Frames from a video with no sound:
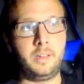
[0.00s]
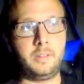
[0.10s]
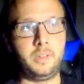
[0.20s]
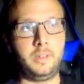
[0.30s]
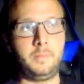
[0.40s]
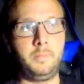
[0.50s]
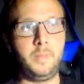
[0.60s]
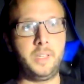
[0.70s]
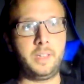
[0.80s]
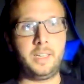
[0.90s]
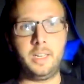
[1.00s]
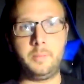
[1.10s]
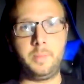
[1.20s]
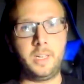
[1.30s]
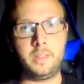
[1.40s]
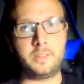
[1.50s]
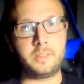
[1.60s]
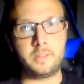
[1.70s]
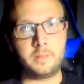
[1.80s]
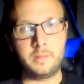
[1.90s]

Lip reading: I don't know, midnight at best.